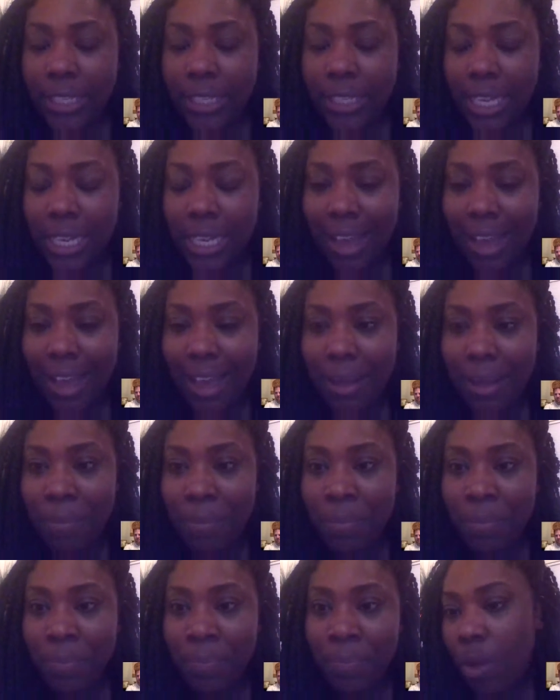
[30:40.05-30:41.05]
on
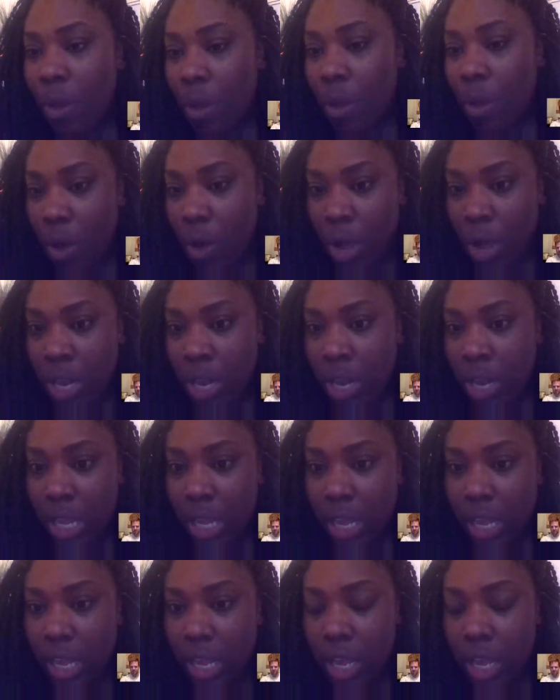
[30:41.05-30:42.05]

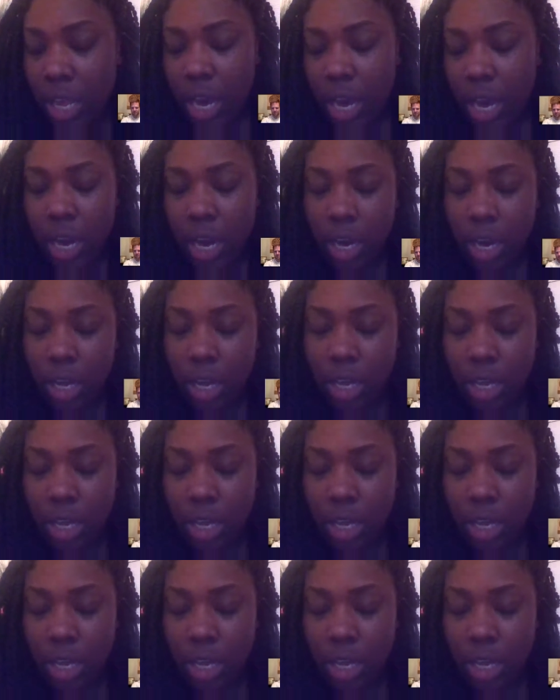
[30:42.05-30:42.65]
the